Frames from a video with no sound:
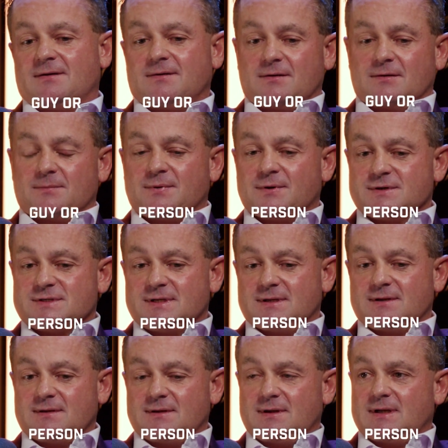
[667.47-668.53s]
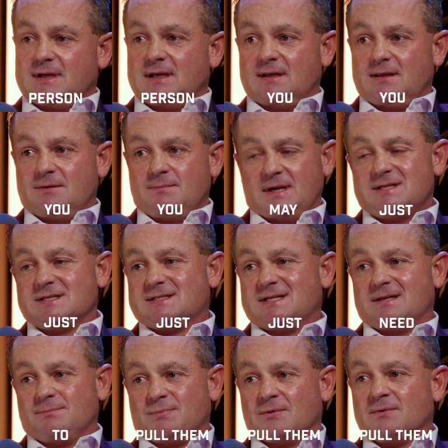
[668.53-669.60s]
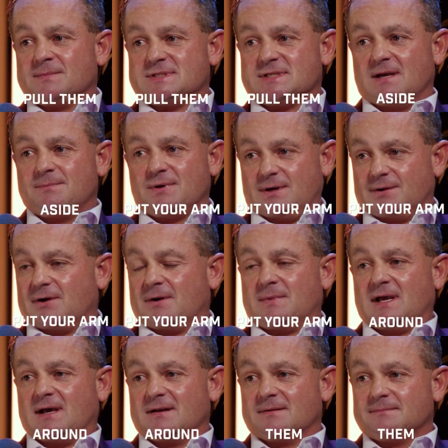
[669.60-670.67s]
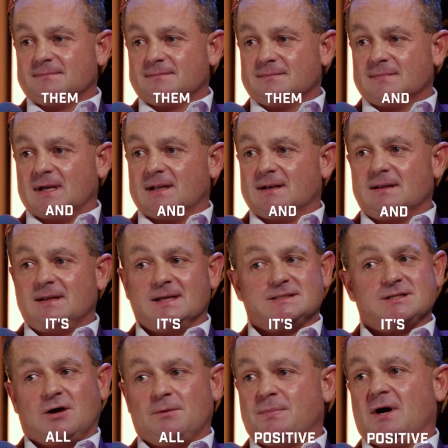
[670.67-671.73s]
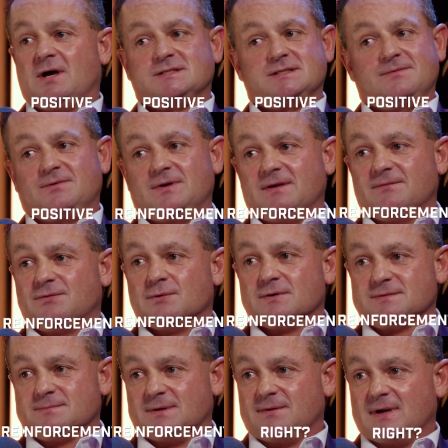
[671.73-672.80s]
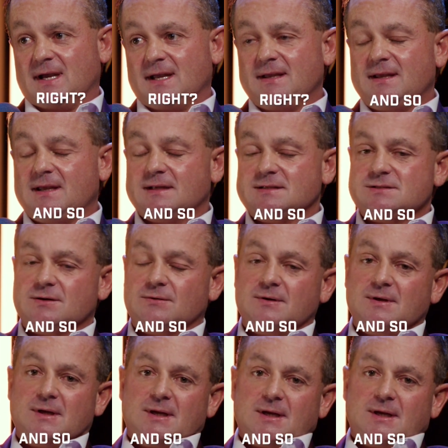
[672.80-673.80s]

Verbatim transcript: or, or person, you may just need to pull them aside, put your arm around them, and it's all positive reinforcement, right? And so,